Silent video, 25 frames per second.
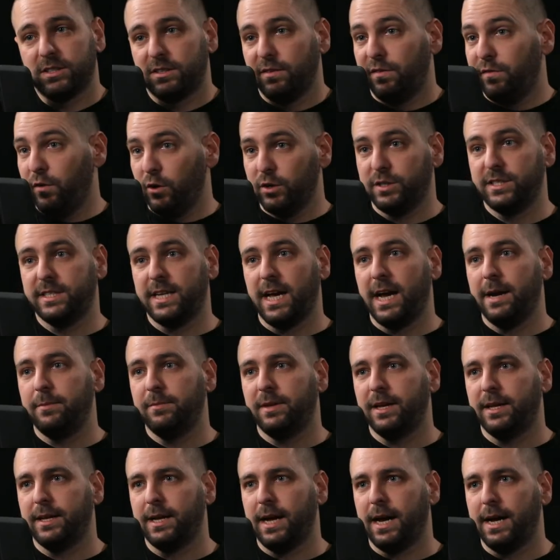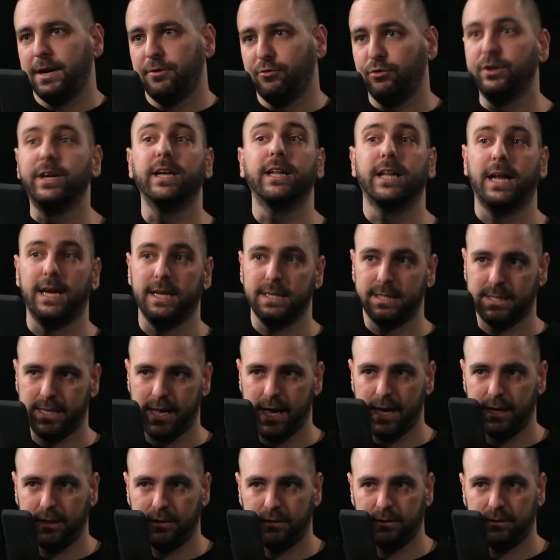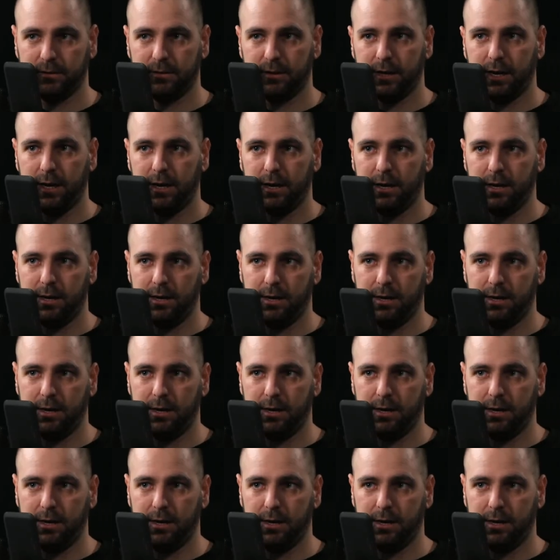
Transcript: was the first time that I realized that. Uh,